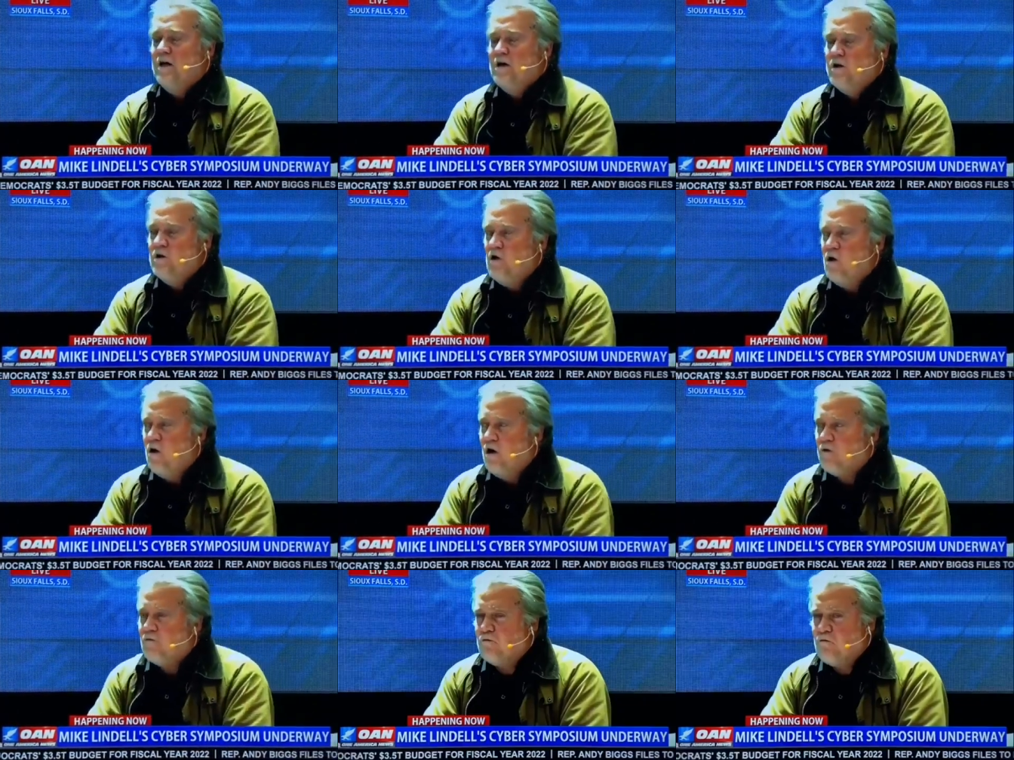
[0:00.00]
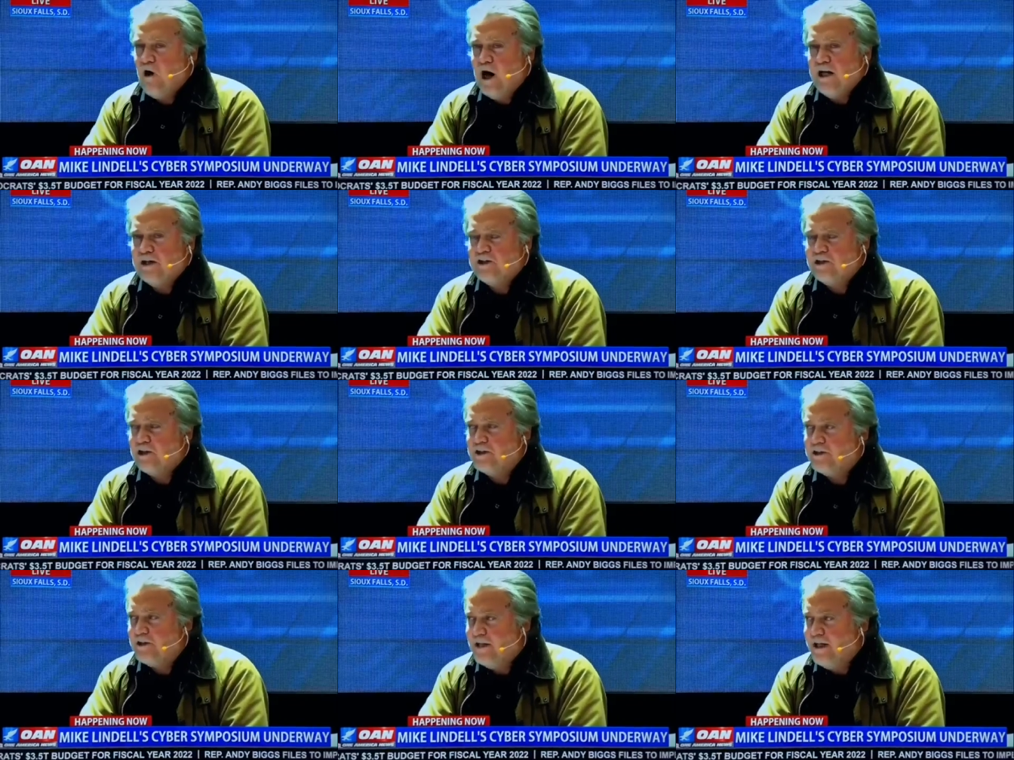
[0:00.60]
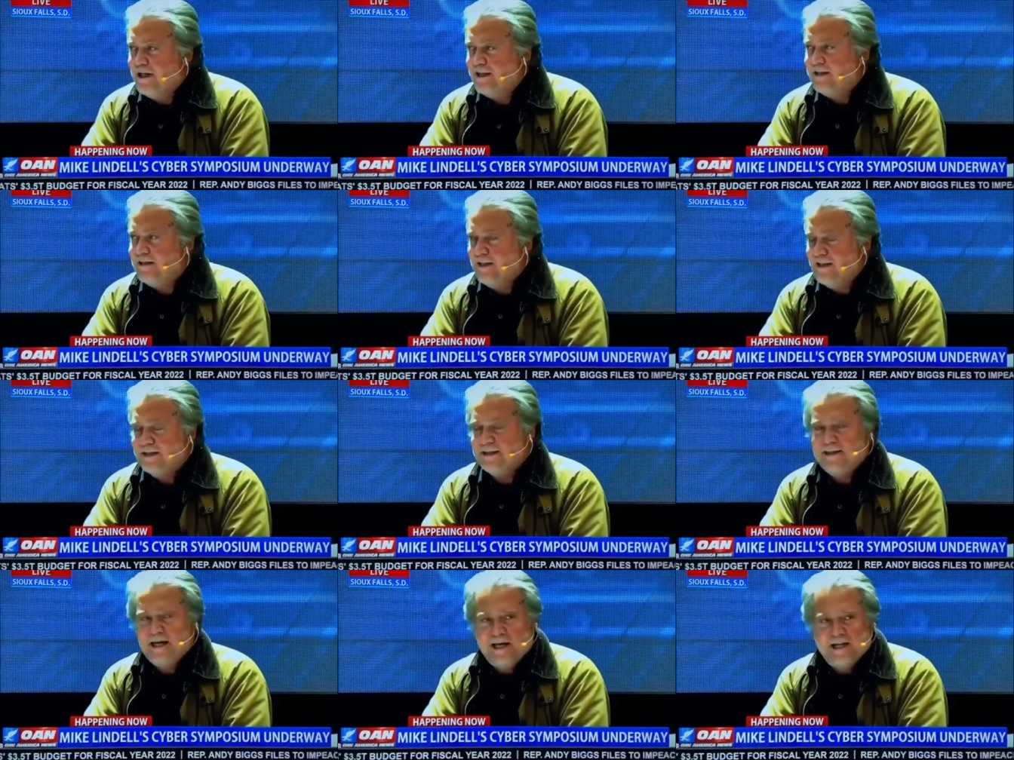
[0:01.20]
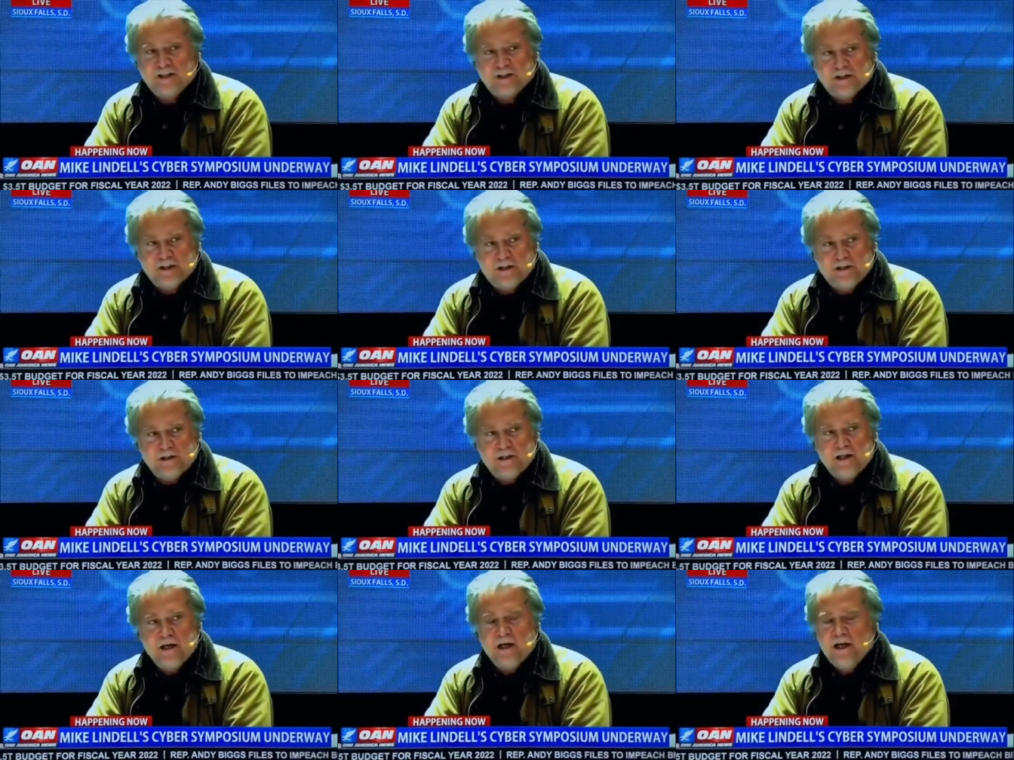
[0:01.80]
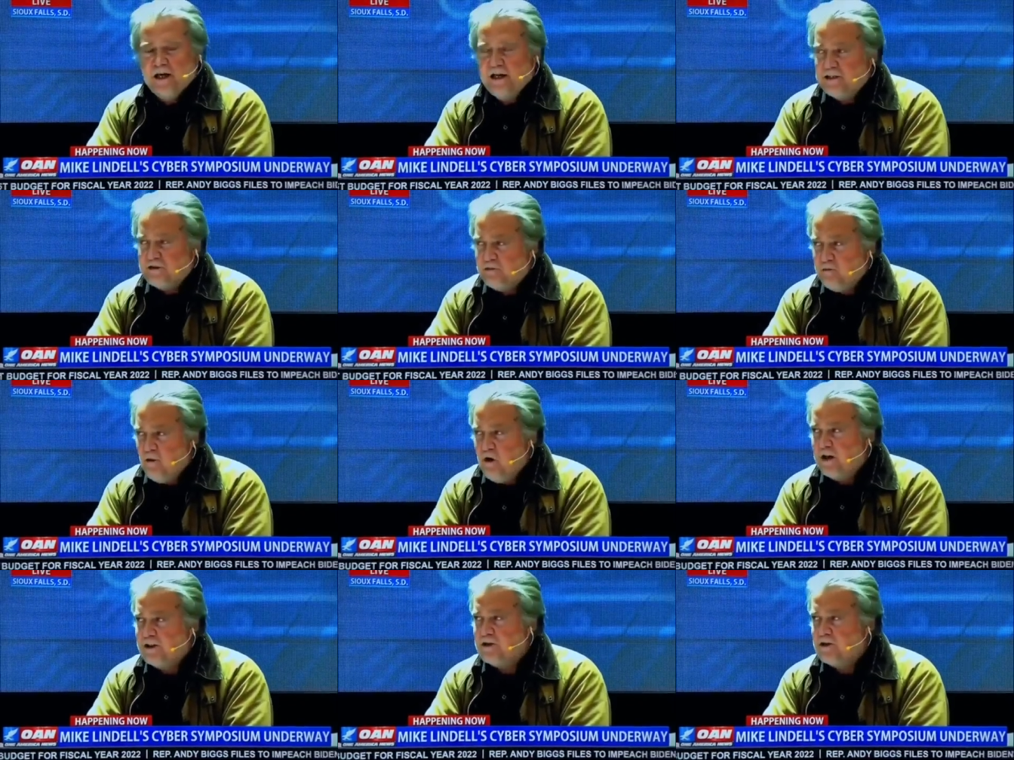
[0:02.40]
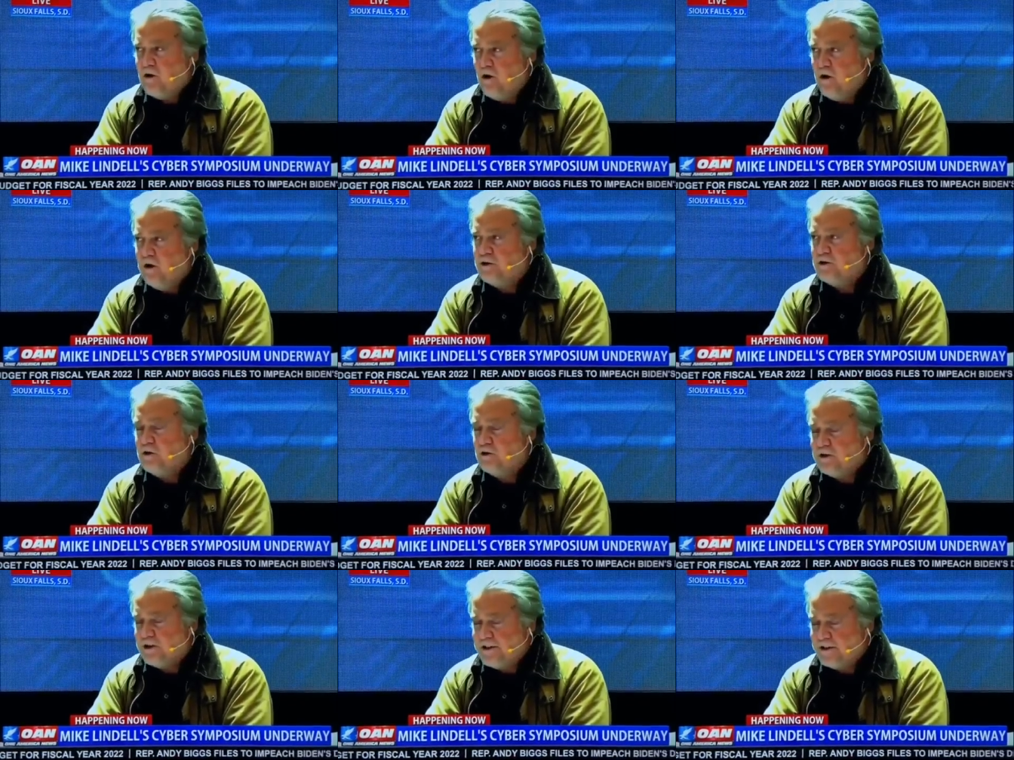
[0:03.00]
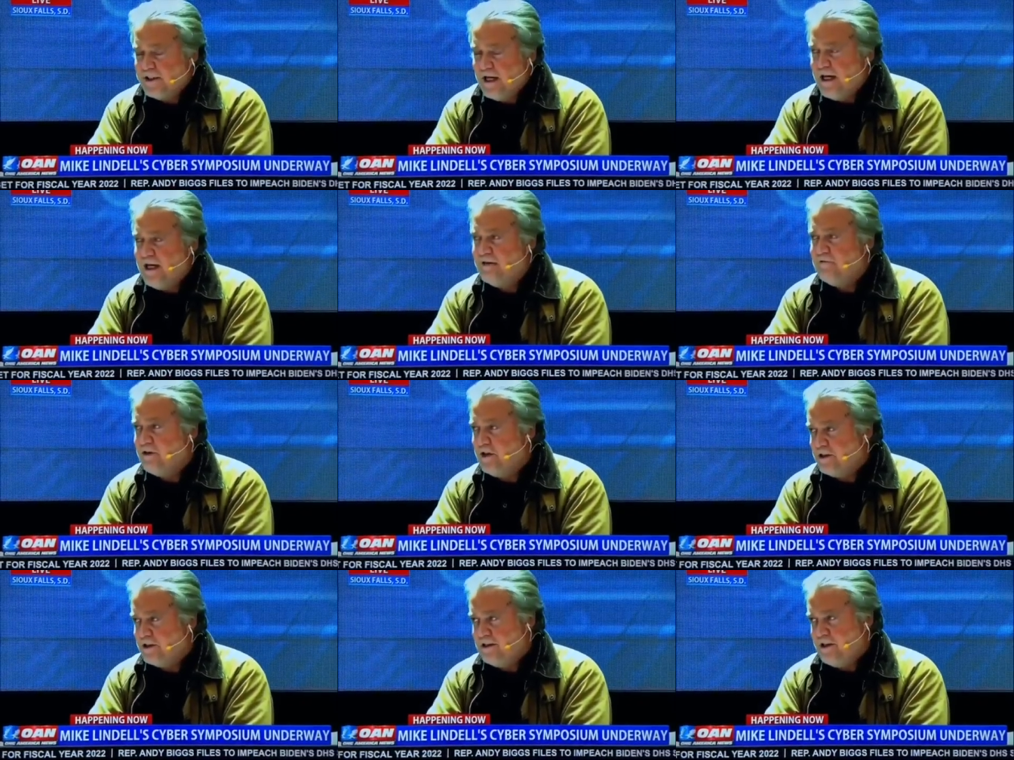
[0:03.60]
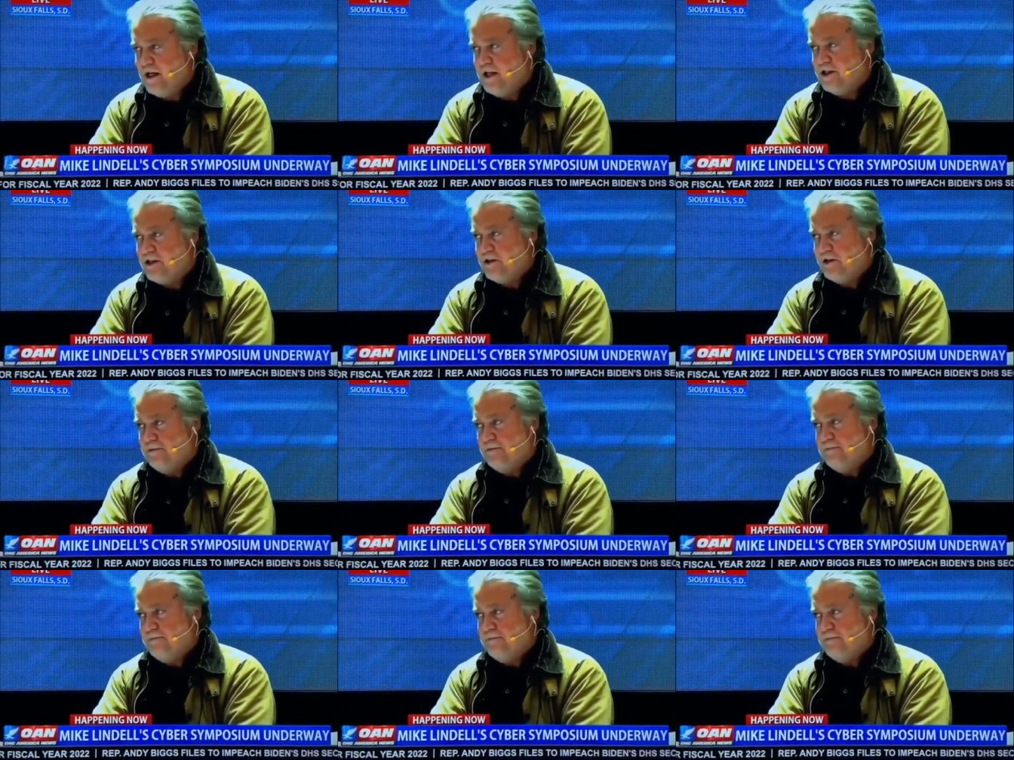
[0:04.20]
Your righteous indignation is what's going to save this nation.